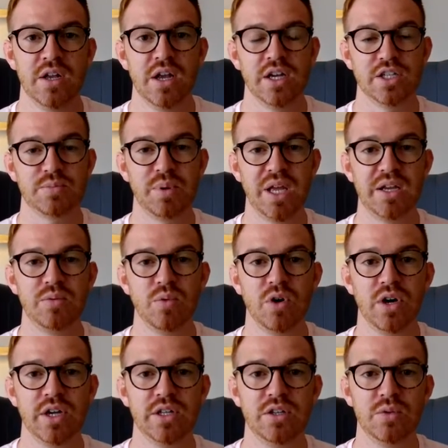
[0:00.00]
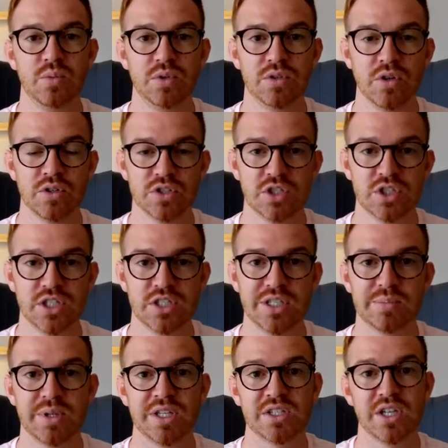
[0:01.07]
explain why you would not suggest
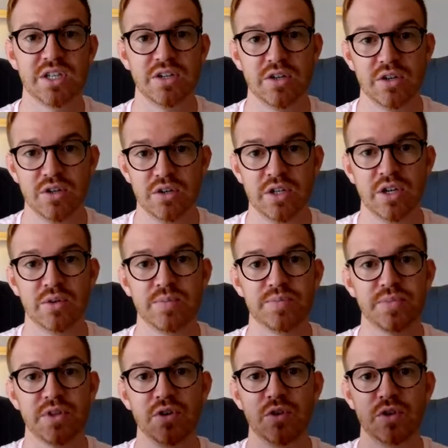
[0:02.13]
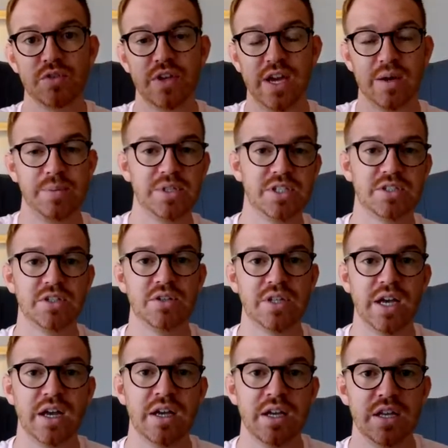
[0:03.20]
it, but then say, or if you're happy to do
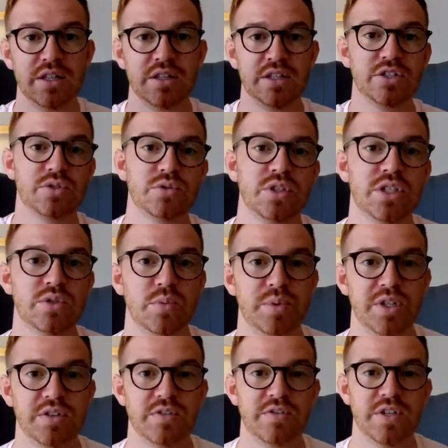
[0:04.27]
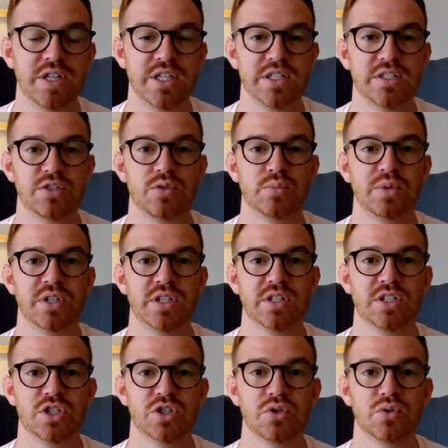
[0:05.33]
that, these would be the fees. This would be the
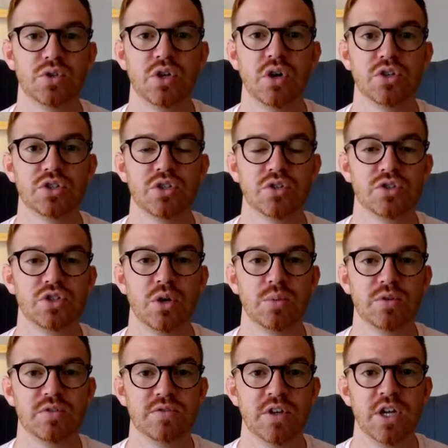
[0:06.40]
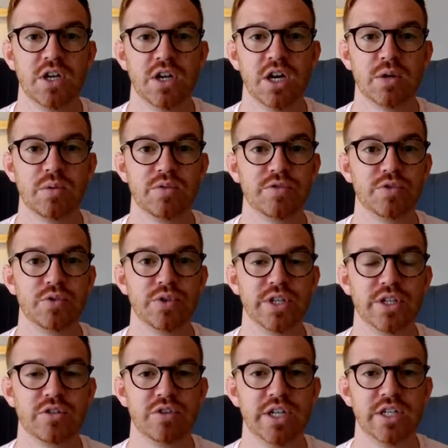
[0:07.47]
additional cost on top of what we've
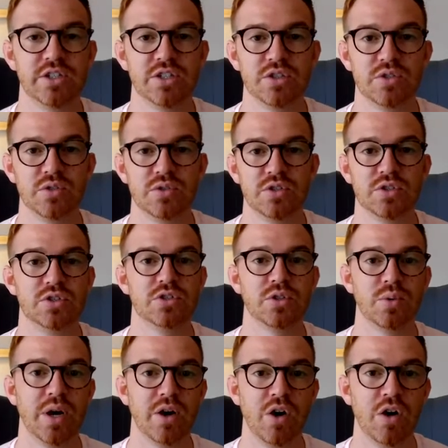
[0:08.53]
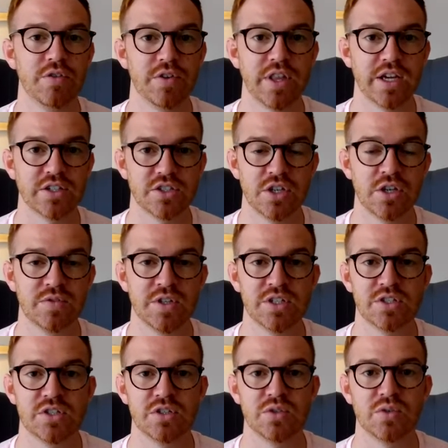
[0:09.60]
already agreed to offer that
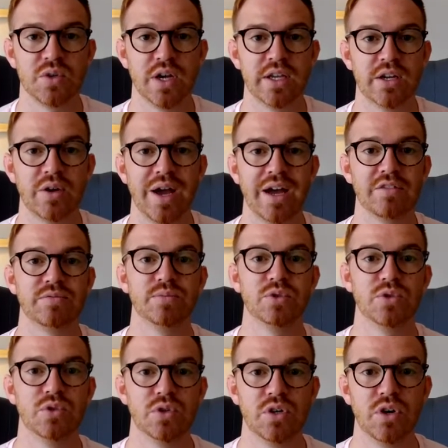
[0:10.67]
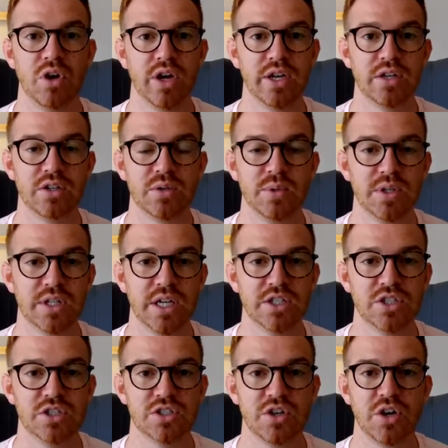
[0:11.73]
service, to have more client
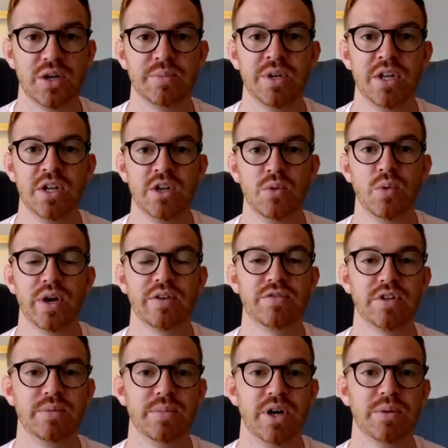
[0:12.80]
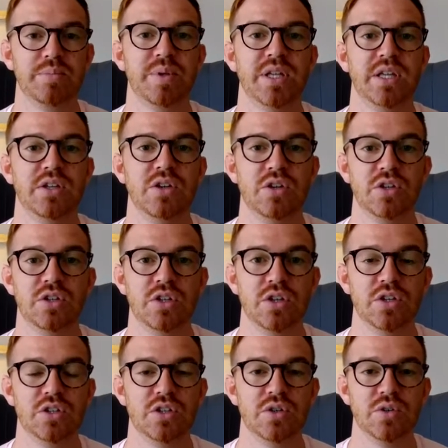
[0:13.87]
communication time, whatever it might be. You
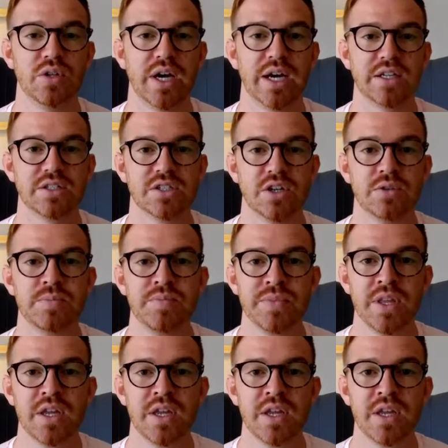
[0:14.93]
can do that. So